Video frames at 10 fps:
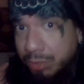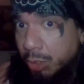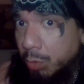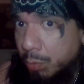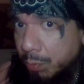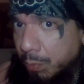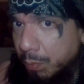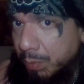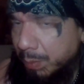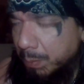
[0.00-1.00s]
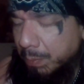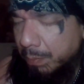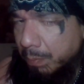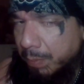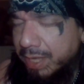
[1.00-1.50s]
though,
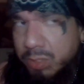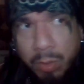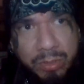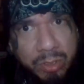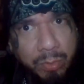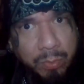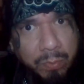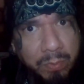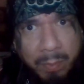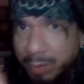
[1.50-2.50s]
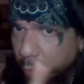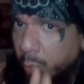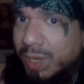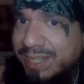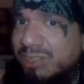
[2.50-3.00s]
it's also, no matter
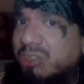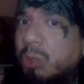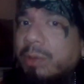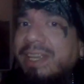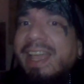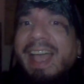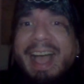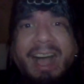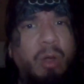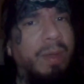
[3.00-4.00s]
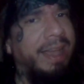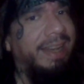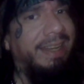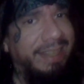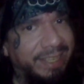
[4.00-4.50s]
what, showing how
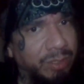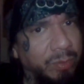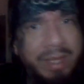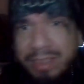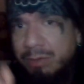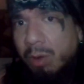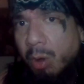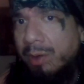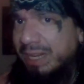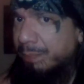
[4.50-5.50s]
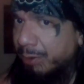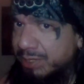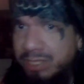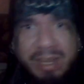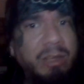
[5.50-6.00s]
little there are in
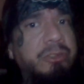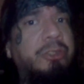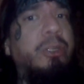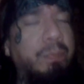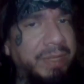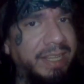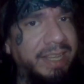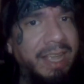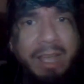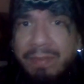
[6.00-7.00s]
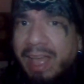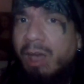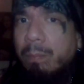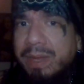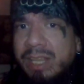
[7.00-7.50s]
comparison to how should be, of how
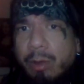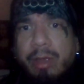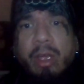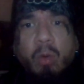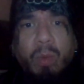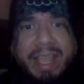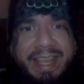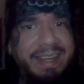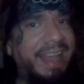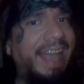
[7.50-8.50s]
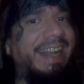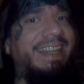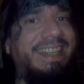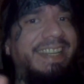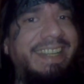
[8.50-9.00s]
many are awakened
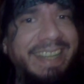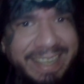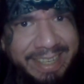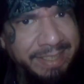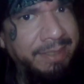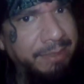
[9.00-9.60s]
and dig in.